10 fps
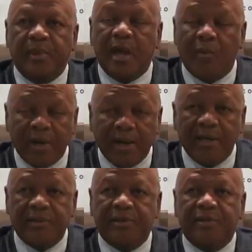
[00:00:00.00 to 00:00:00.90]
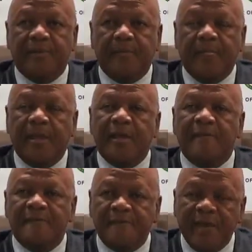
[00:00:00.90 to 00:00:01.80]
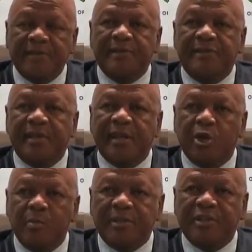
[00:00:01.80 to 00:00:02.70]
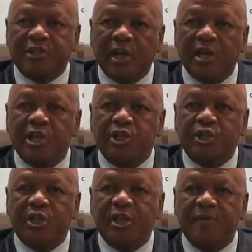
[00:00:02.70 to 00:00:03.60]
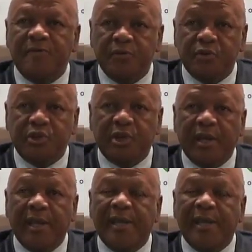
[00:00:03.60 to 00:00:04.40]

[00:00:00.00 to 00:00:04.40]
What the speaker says: Our country faces an enormous challenge in future